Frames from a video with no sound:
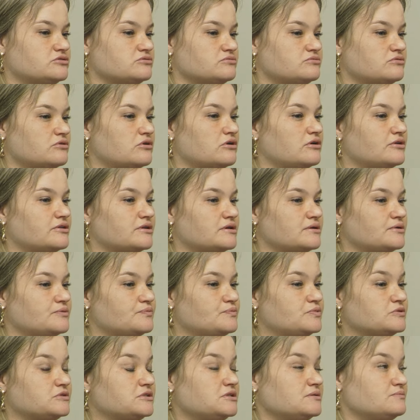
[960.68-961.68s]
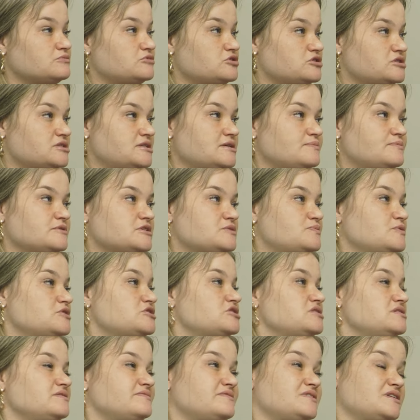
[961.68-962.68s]
rather put them to sleep,
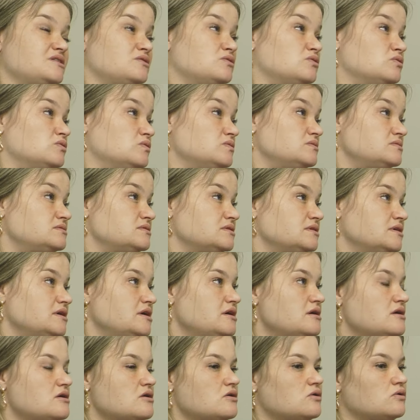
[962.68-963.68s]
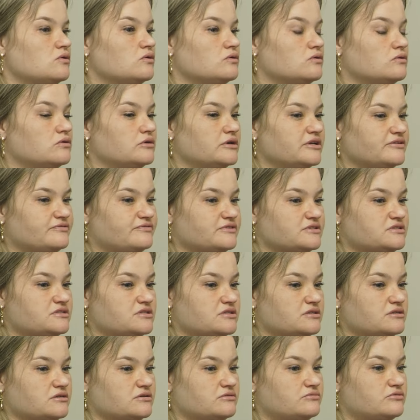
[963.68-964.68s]
especially if they're old or if it's
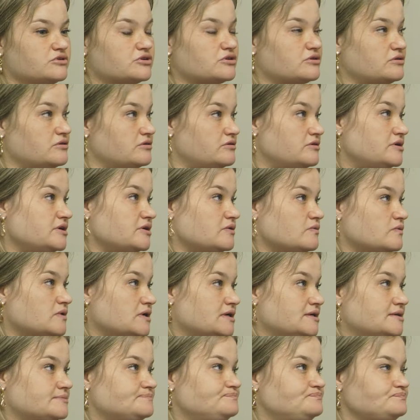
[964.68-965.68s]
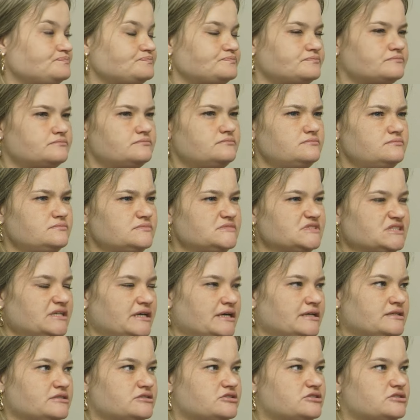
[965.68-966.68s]
a recurring one.
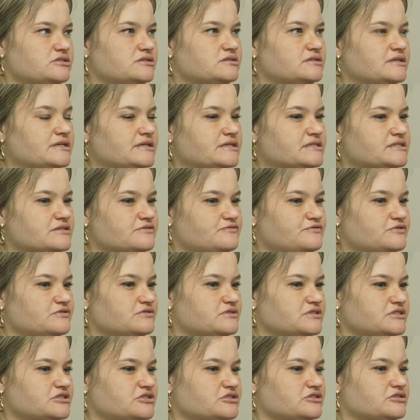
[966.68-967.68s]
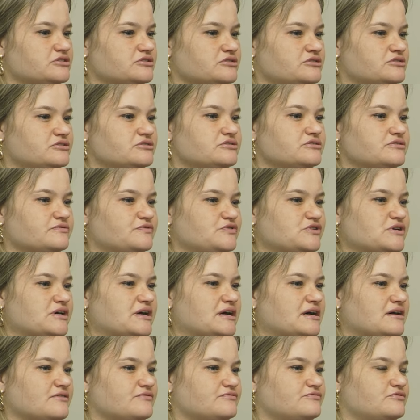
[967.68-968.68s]
And there is a few things you can do if you
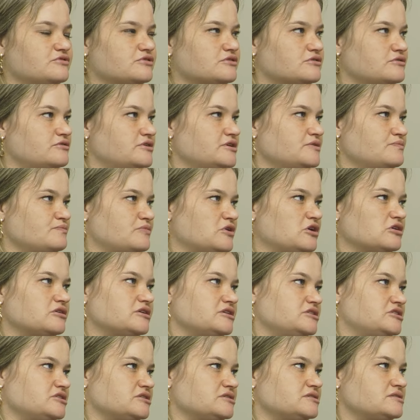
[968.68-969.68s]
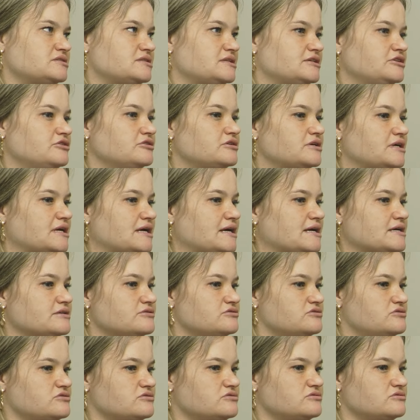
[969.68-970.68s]
have recurring blockages. You
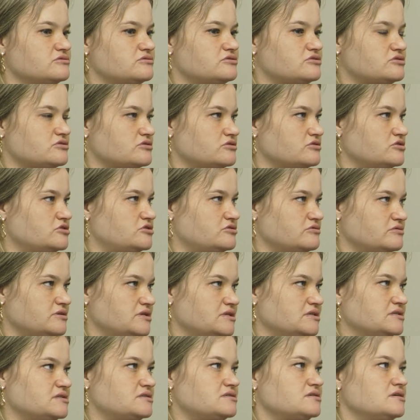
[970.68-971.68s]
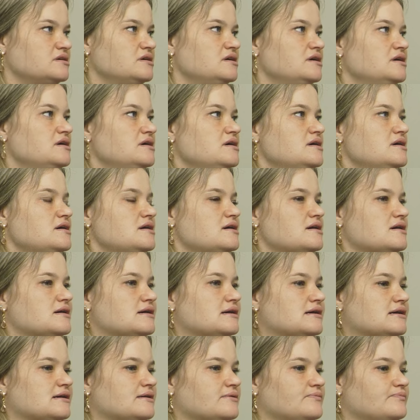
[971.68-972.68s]
can do surgeries,
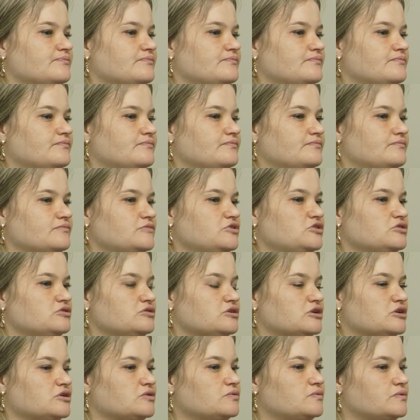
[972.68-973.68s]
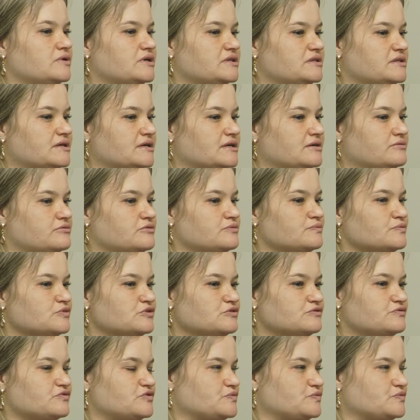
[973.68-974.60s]
where they remove the